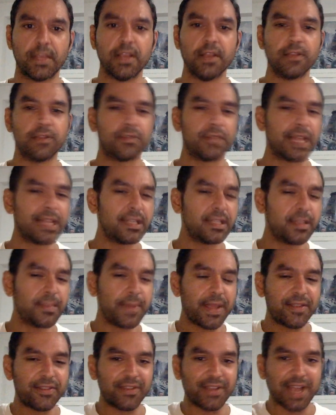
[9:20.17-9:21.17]
So that's the
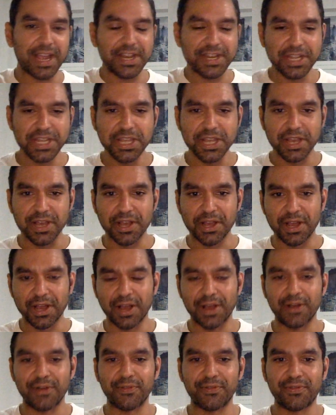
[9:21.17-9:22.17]
basic idea
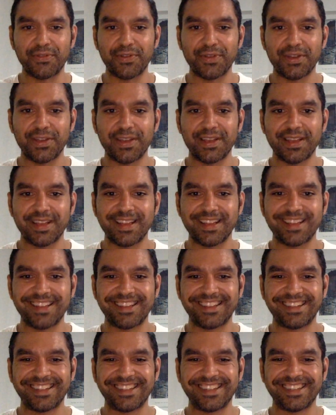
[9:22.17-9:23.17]
of
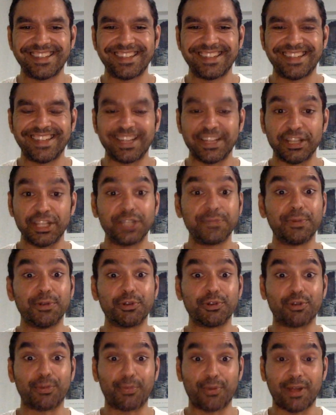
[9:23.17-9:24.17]
the
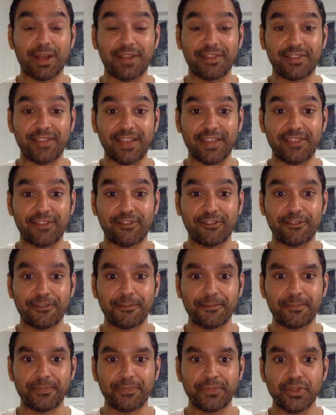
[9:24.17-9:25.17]
spiritual process.
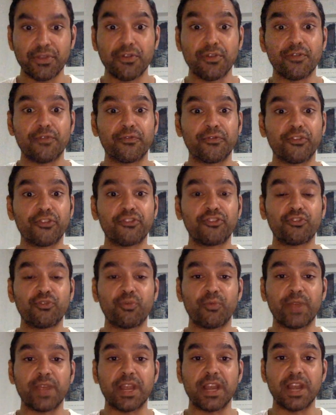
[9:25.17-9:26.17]
First,
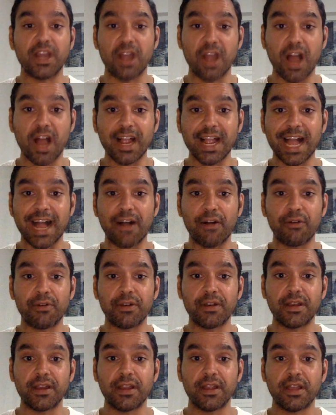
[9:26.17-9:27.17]
we knock out
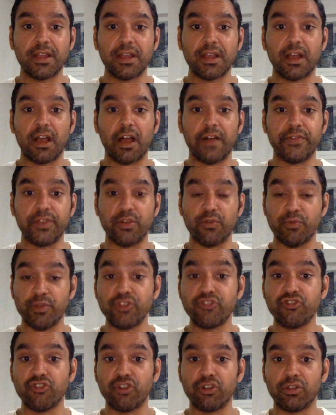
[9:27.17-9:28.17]
of the
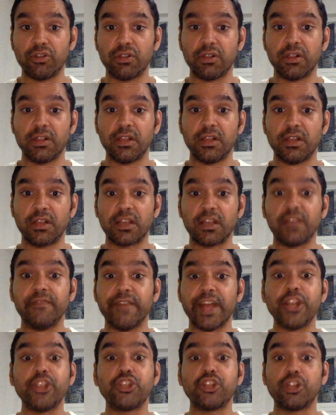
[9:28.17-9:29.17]
original
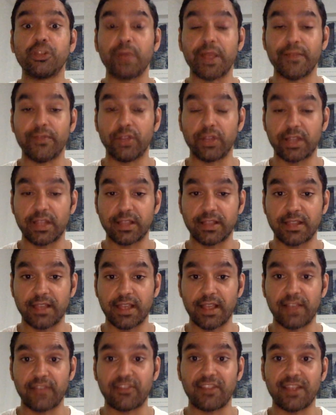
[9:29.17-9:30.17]
conventional way of looking at
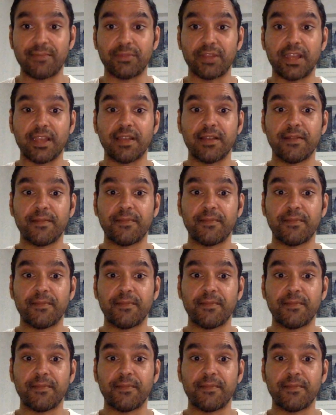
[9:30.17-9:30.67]
things, namely